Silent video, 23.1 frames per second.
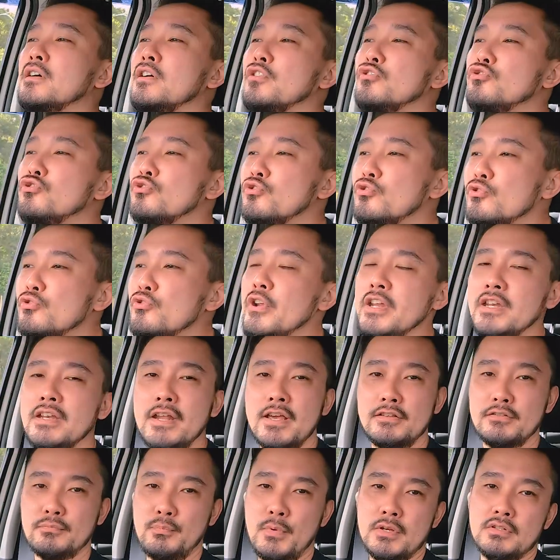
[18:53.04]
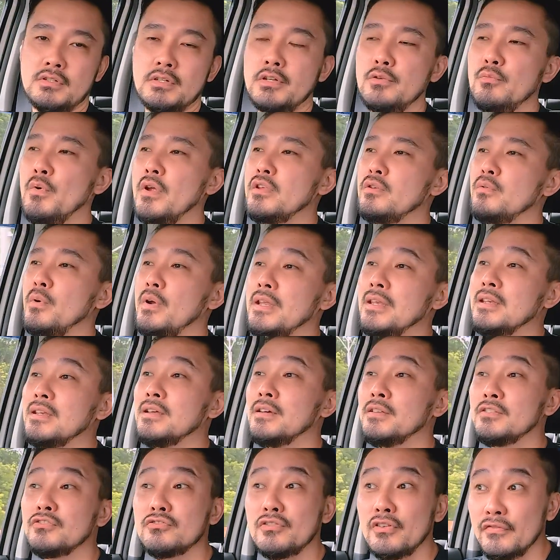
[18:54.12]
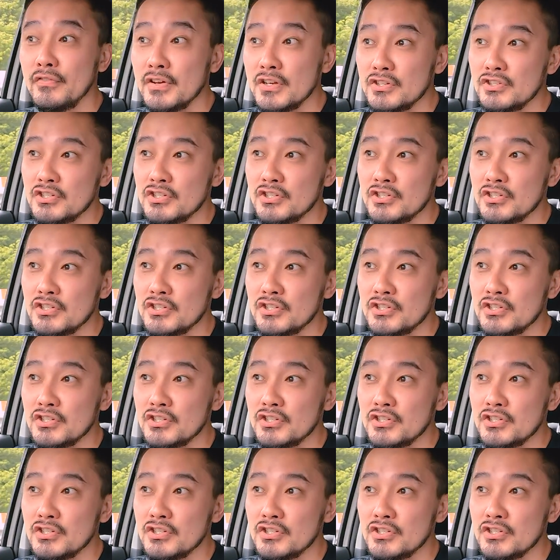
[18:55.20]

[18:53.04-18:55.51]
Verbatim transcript: a treat, especially when you're in a traffic